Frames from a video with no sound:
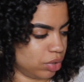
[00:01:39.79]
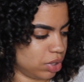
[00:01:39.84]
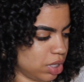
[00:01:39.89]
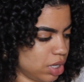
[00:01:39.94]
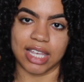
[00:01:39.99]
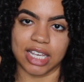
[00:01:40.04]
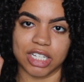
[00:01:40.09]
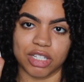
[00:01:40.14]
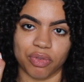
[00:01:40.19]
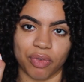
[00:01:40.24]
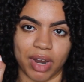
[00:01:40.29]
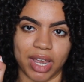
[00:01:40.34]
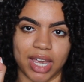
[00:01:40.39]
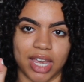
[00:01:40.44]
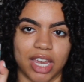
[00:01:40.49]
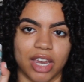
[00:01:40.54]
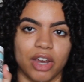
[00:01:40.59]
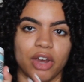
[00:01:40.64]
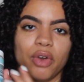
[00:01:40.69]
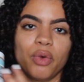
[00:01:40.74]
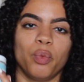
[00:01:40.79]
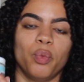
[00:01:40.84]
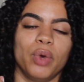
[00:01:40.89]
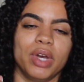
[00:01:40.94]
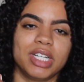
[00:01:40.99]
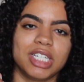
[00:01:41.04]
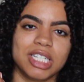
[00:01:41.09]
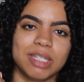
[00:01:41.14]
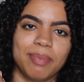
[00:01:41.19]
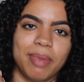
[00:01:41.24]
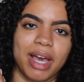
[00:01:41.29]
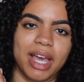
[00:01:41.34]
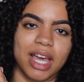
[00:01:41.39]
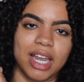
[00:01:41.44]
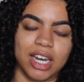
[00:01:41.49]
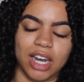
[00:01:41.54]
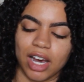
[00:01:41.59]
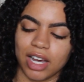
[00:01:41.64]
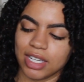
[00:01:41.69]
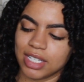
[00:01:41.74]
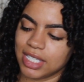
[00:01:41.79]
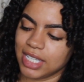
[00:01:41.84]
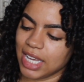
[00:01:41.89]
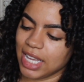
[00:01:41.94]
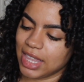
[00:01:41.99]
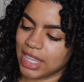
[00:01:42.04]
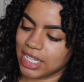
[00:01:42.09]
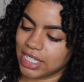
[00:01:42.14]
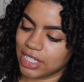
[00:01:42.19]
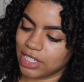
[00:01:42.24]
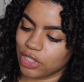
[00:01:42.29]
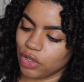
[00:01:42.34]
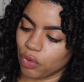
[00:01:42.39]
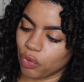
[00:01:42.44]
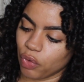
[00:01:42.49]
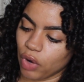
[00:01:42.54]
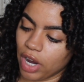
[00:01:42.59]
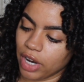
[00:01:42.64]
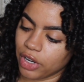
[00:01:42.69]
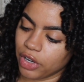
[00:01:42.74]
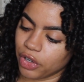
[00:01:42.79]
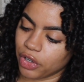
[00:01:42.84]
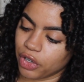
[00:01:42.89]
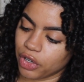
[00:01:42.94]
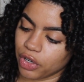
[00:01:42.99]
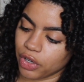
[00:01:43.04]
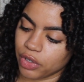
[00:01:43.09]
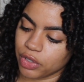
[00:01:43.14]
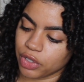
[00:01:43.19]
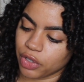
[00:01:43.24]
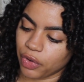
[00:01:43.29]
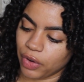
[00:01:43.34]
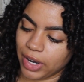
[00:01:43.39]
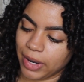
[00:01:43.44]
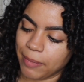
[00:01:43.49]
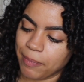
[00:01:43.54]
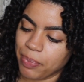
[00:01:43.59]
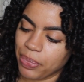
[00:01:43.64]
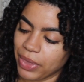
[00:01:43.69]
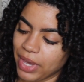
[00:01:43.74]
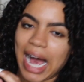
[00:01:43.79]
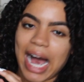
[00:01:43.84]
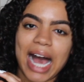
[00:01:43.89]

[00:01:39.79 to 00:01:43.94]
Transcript: This right here, which is by Anasi. This is the Rock Your Curls Cream.